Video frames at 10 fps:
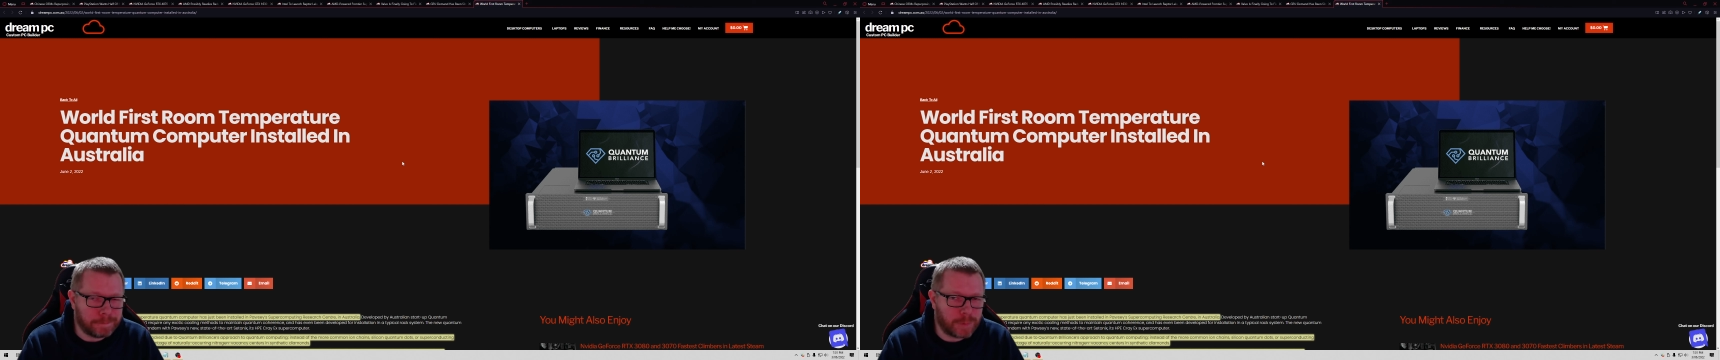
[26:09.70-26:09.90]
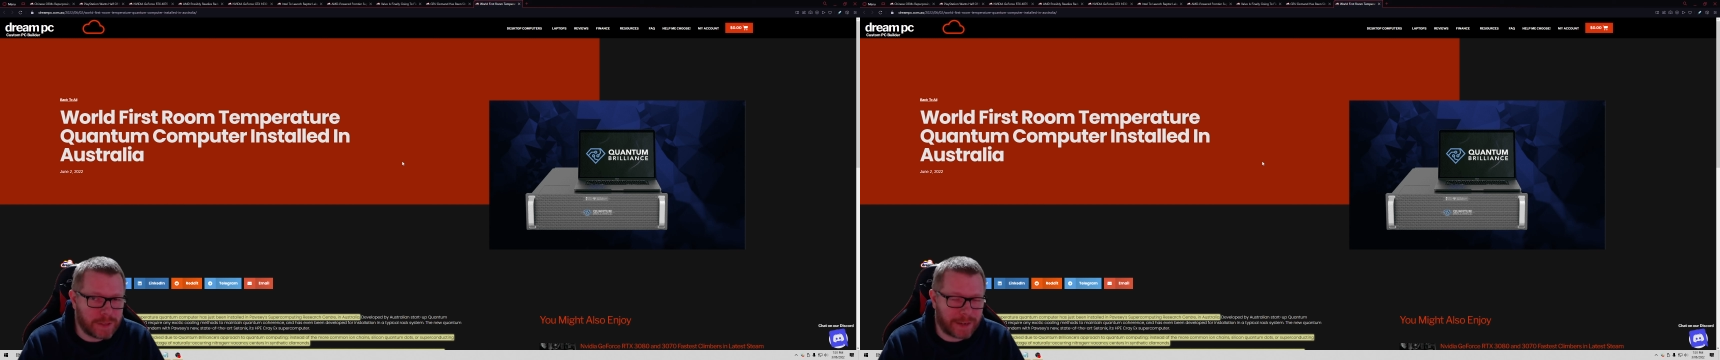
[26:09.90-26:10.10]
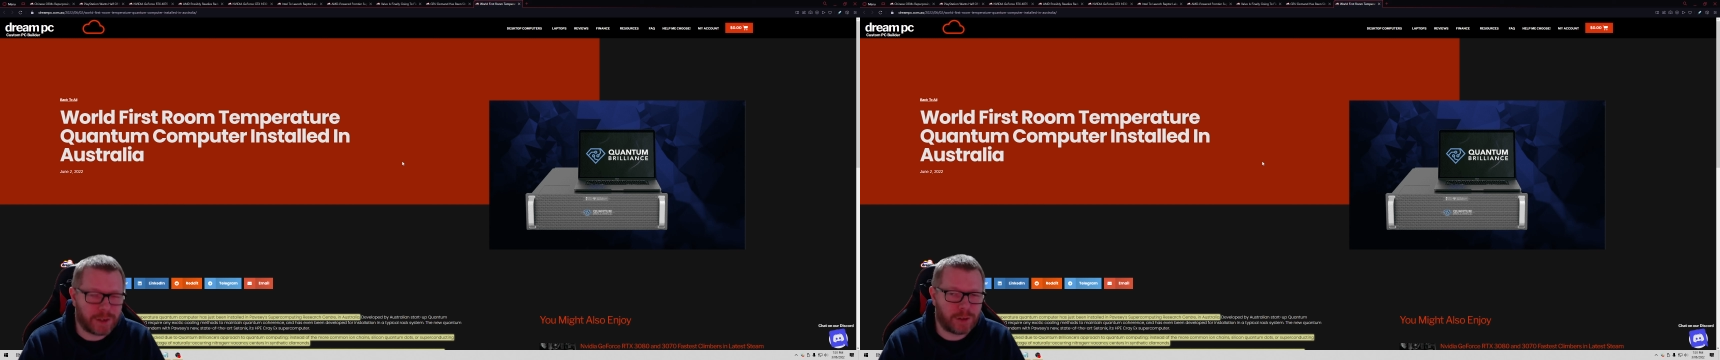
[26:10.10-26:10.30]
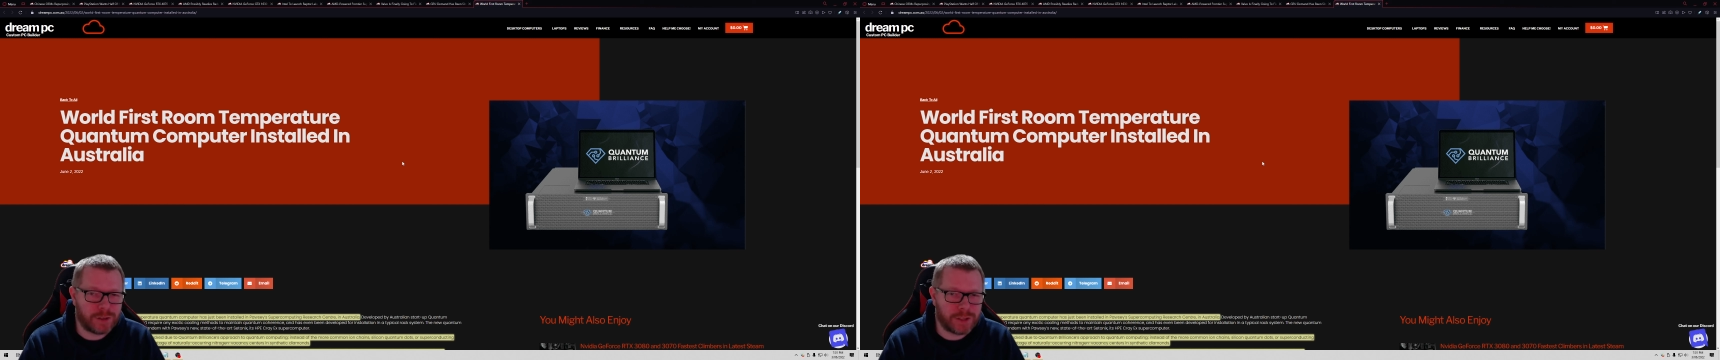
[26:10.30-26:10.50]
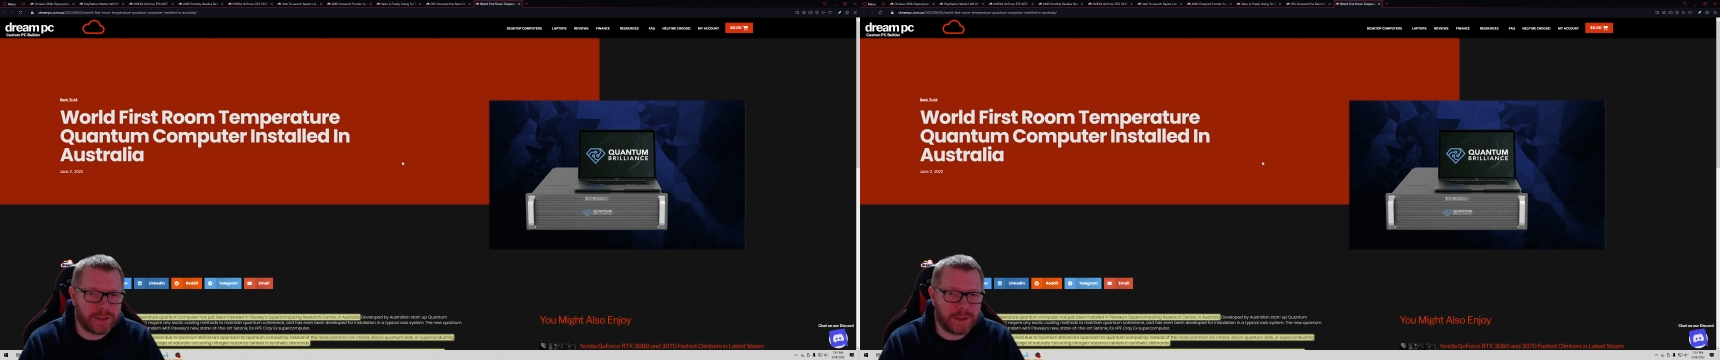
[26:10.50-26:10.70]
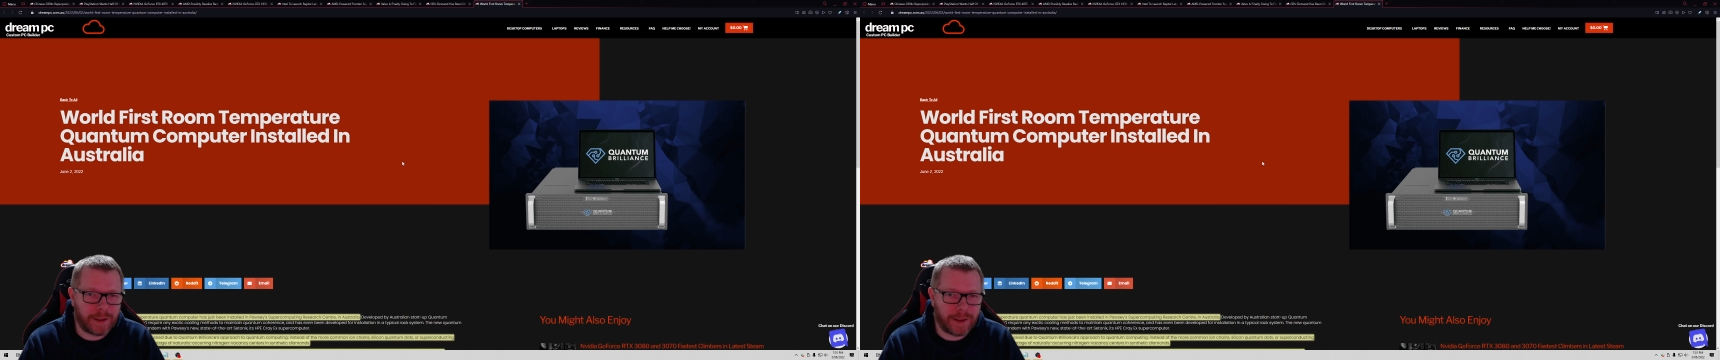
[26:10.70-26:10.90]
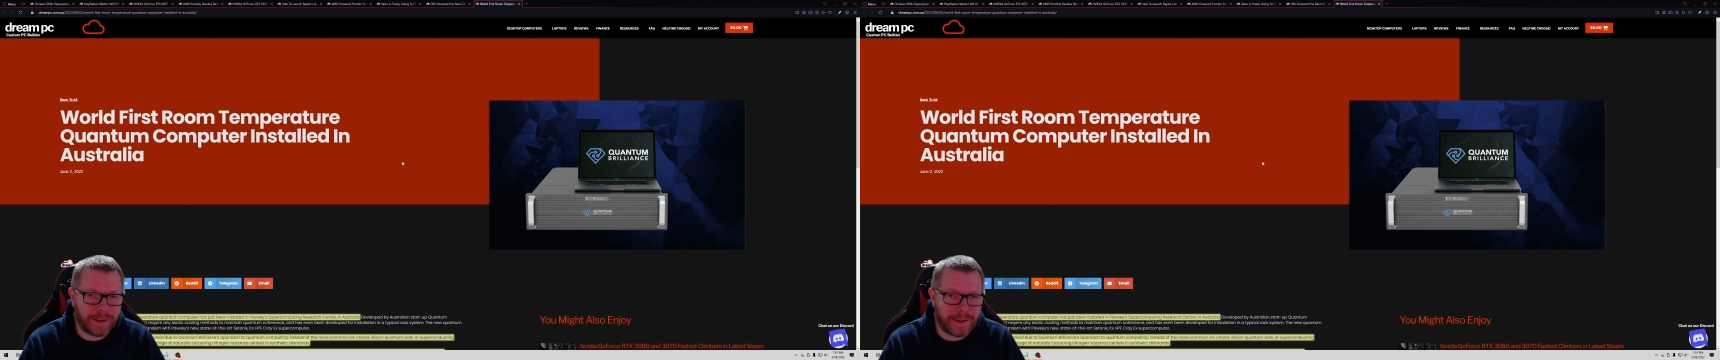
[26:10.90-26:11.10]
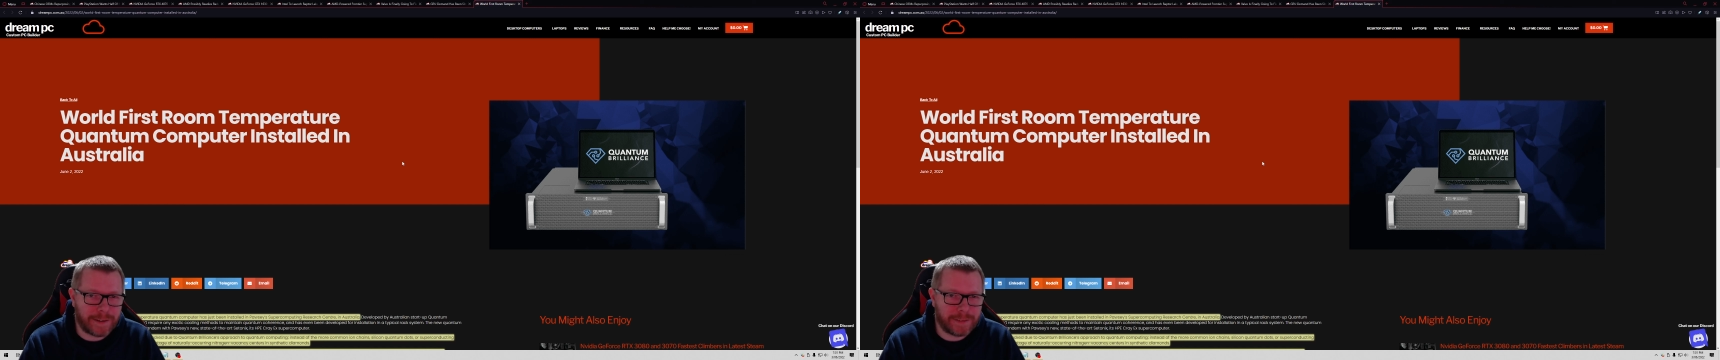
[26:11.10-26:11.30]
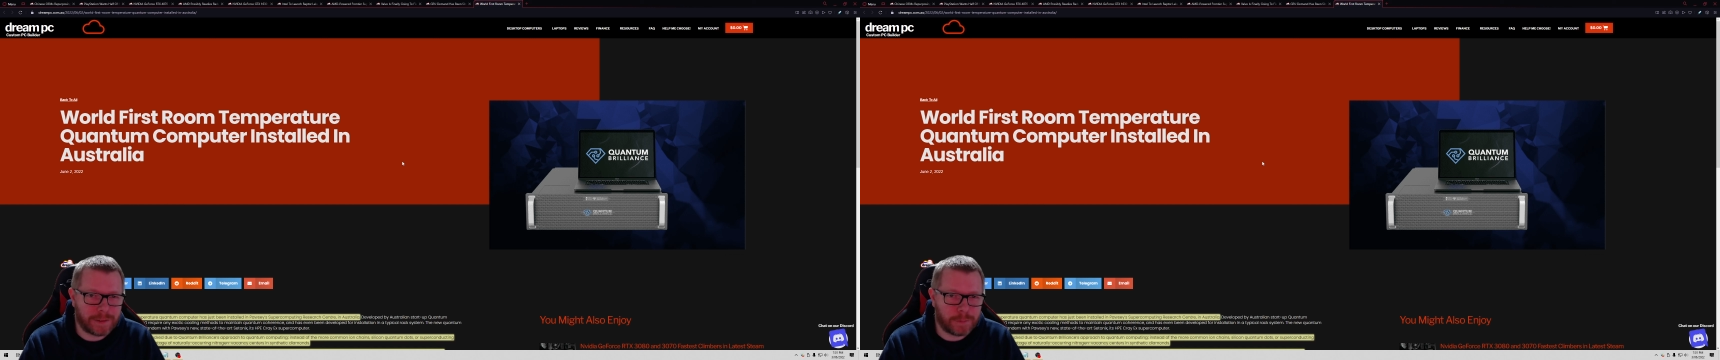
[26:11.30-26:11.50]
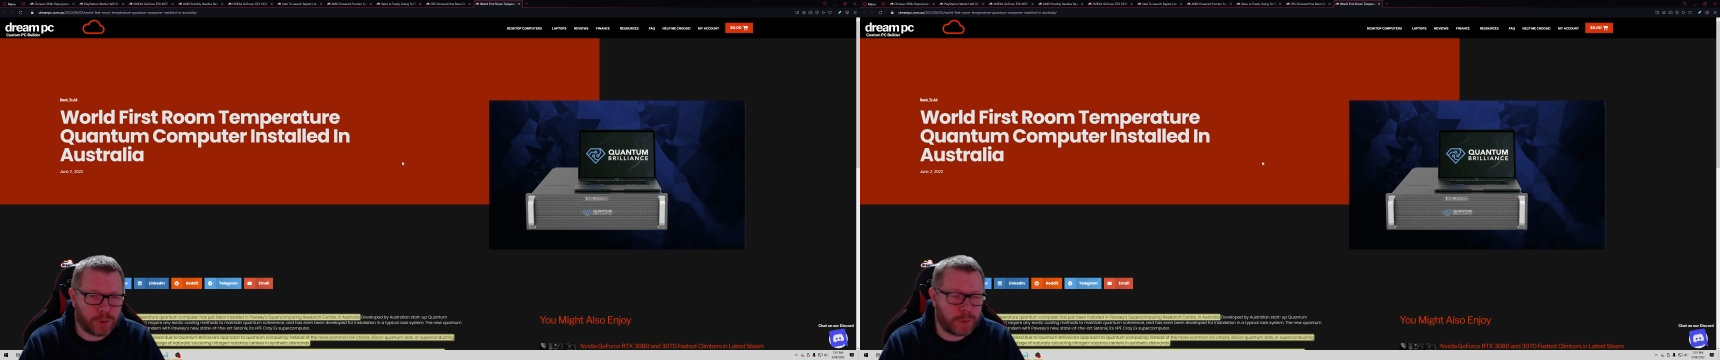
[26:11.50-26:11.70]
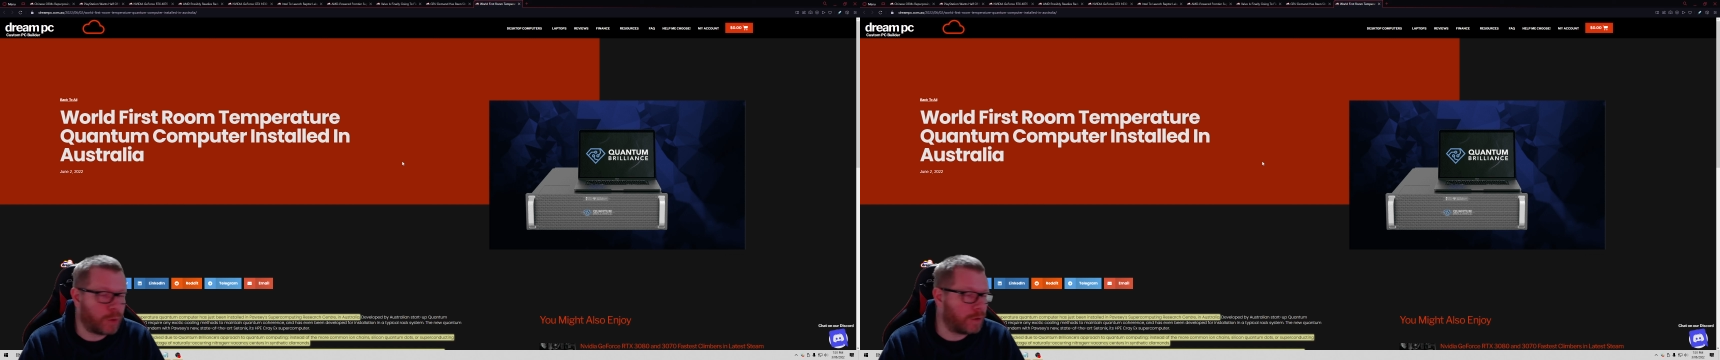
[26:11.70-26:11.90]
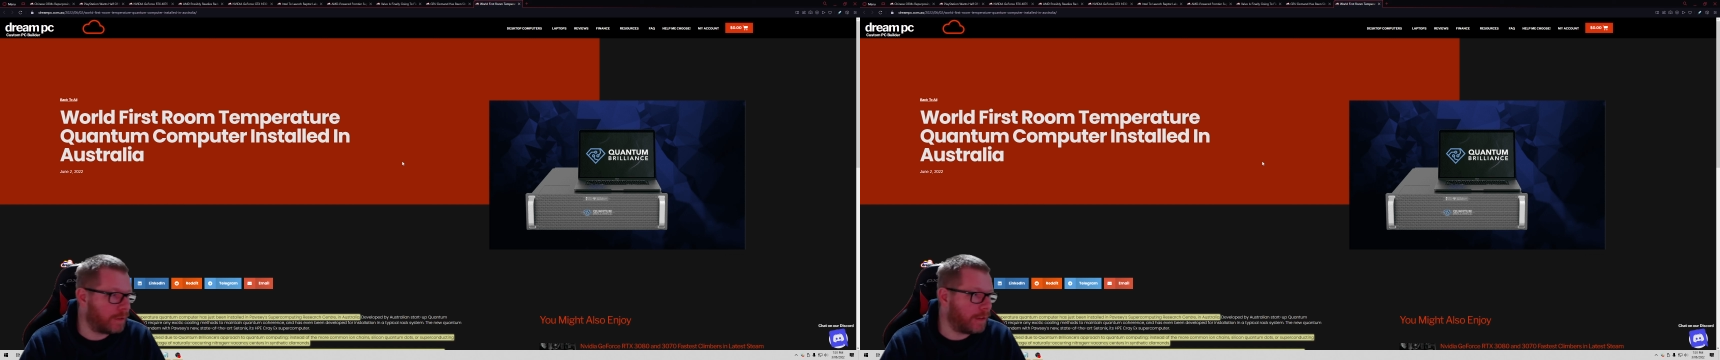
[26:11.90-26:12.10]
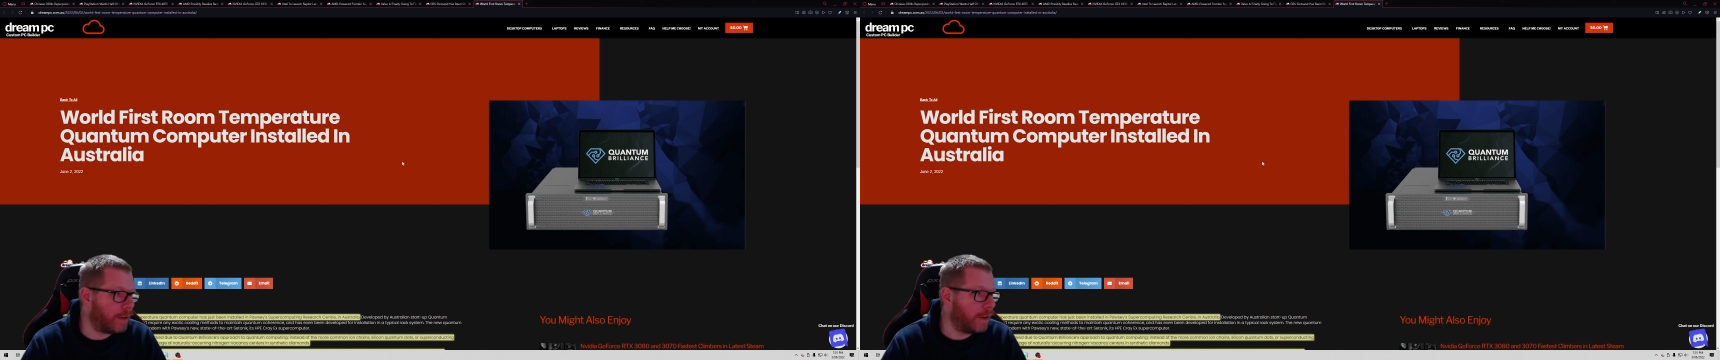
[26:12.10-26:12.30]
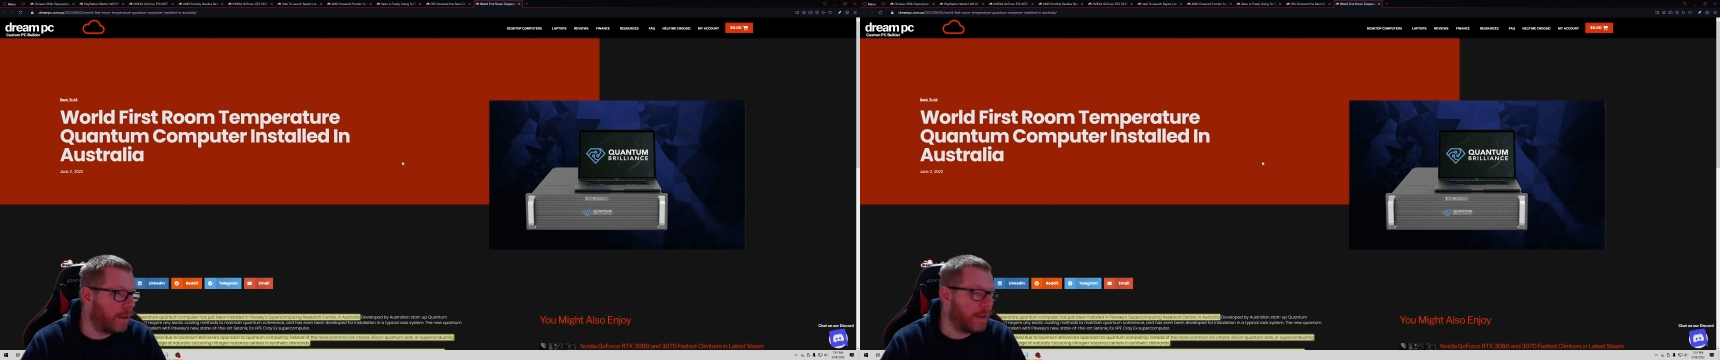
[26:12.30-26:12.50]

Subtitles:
technology and, more importantly,